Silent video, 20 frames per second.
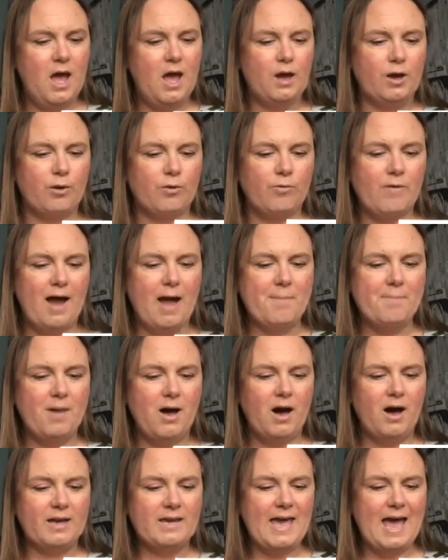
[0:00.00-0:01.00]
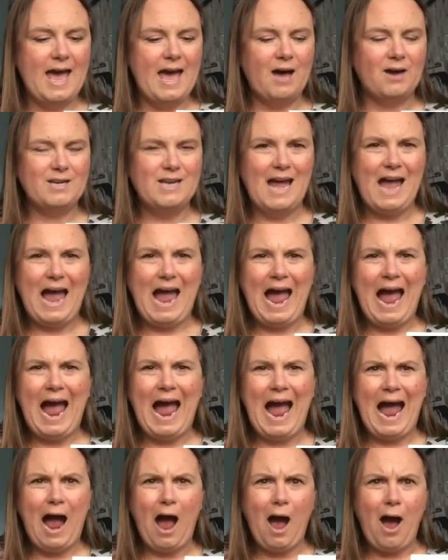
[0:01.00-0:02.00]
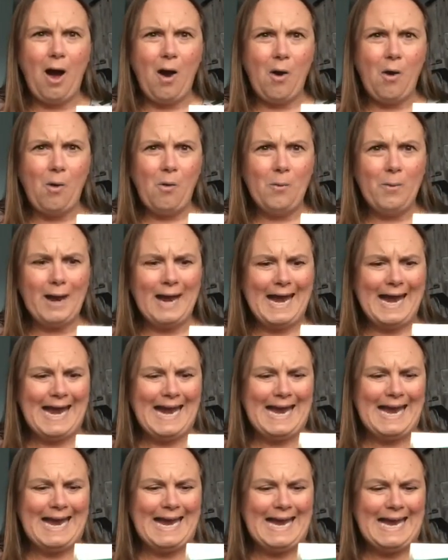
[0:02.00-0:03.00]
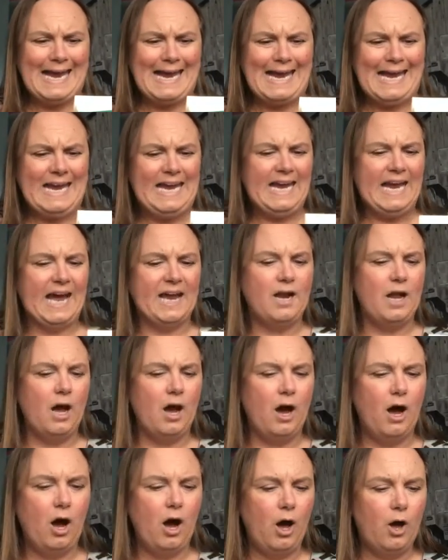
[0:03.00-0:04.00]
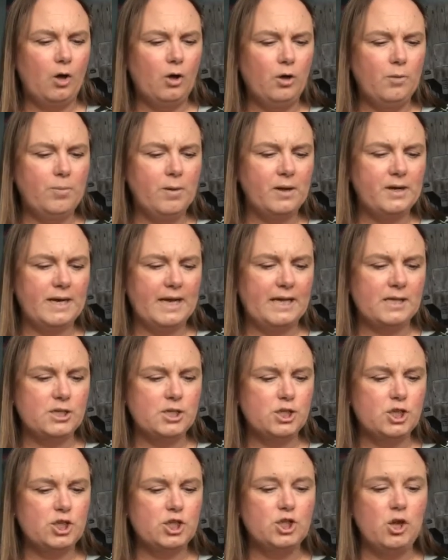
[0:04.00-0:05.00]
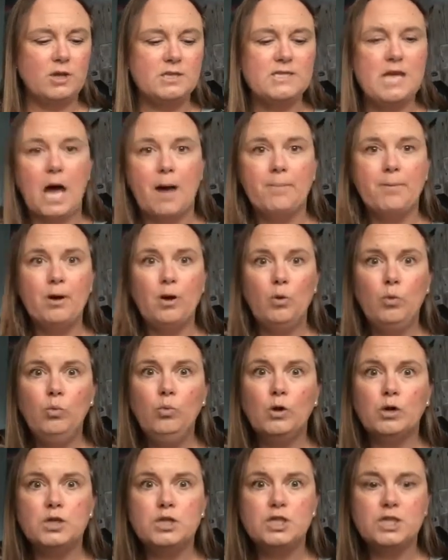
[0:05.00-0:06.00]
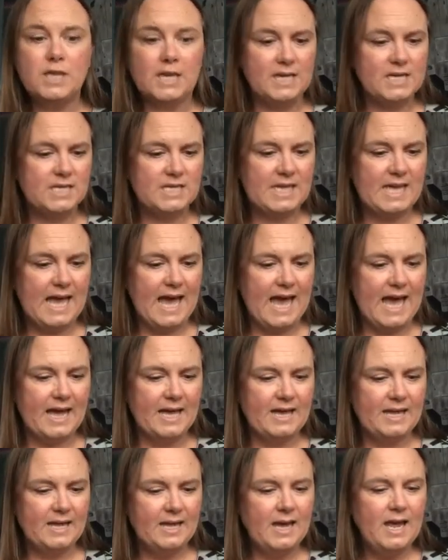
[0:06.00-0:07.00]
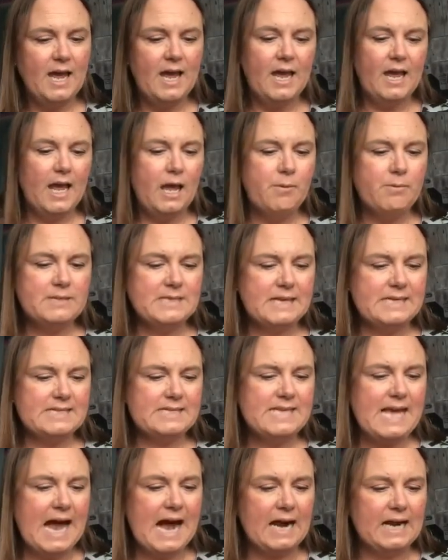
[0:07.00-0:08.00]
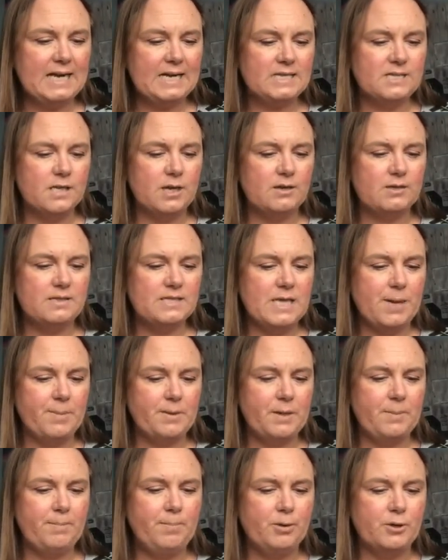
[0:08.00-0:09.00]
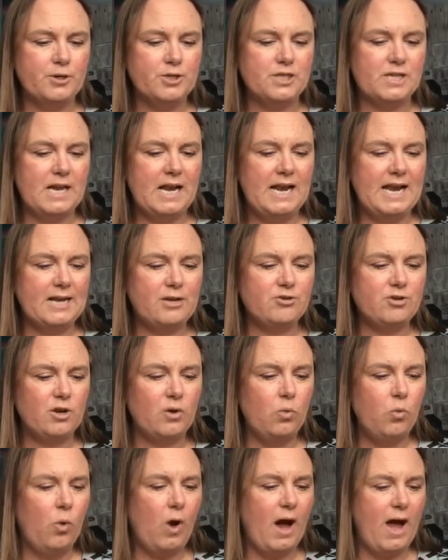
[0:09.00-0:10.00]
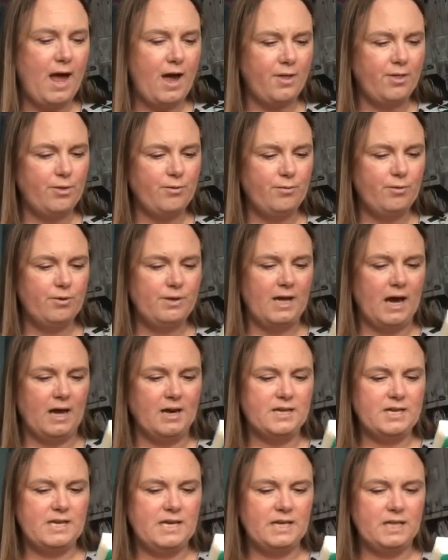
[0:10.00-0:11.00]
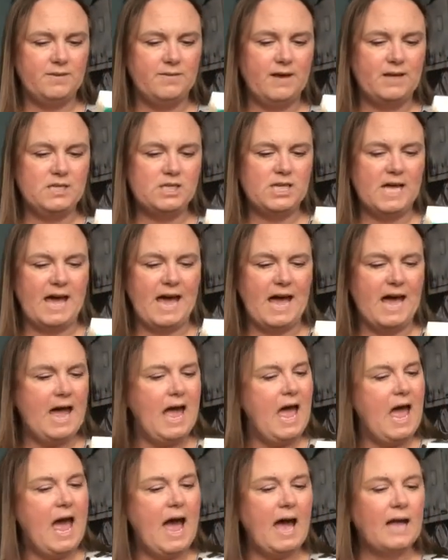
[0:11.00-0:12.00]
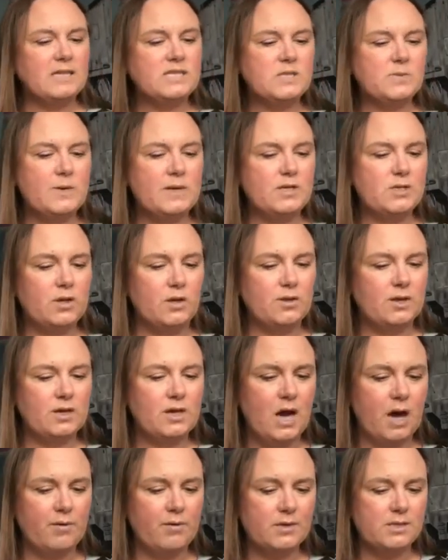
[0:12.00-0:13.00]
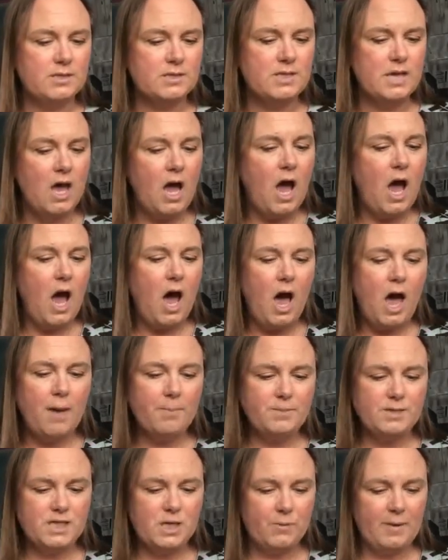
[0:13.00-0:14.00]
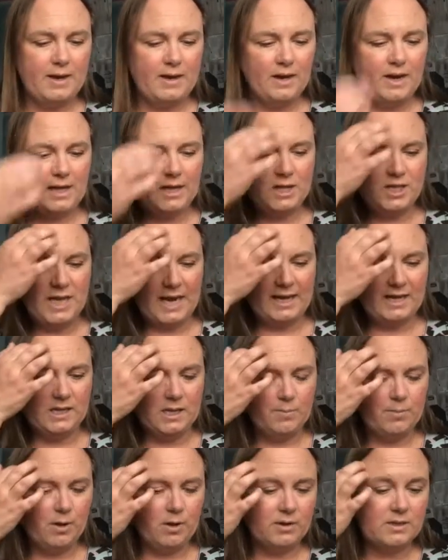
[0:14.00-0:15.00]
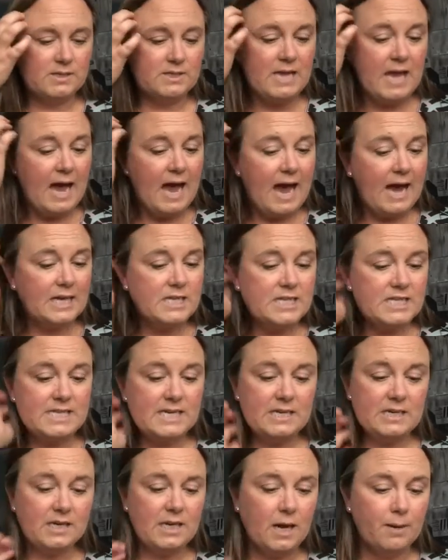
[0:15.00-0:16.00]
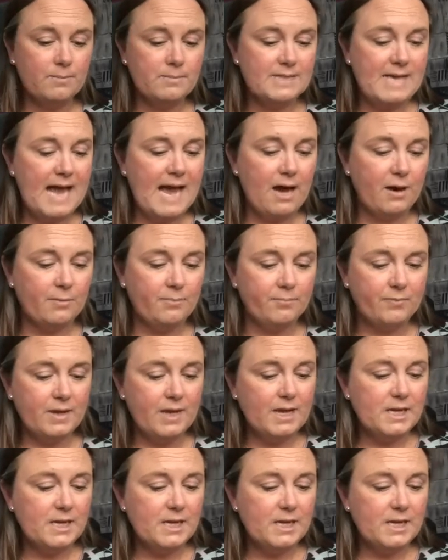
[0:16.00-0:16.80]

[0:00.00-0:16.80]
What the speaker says: Grandma yelled, "Owie!" and her whole body shot up, whoosh, into the air. It was exactly as though someone had pushed an electric wire through the underneath her chair and switched on the current. Up she went like a jack-in-the-box, and she didn't come down.